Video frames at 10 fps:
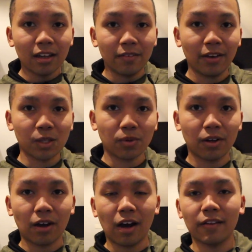If you guys
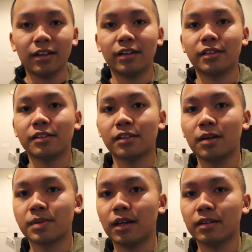want to know how the
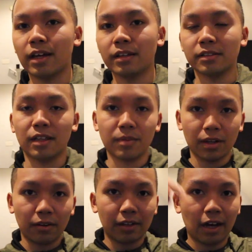sub sound like, just let me
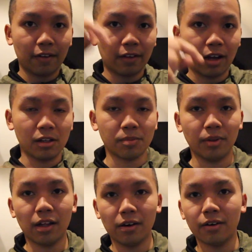know down in the comments
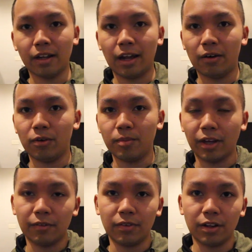below and I will
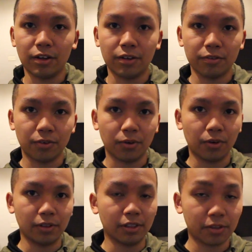make a video
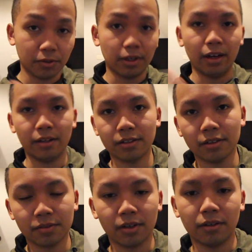for just you guys.
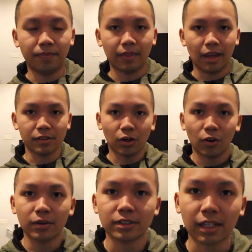So, as
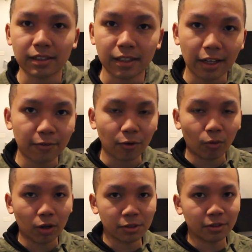always, thanks again for
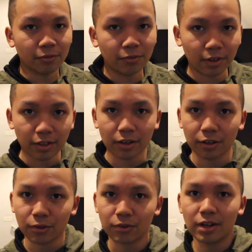watching the
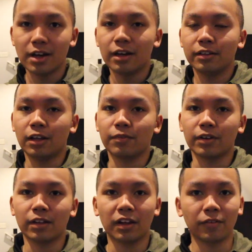video.
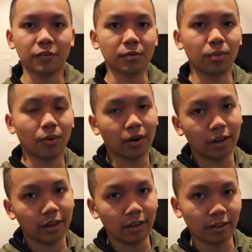Definitely love the support
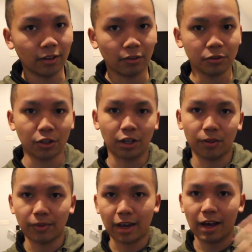and the little journey
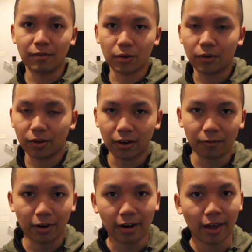that we have going
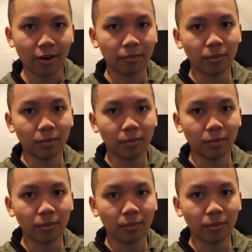on right now.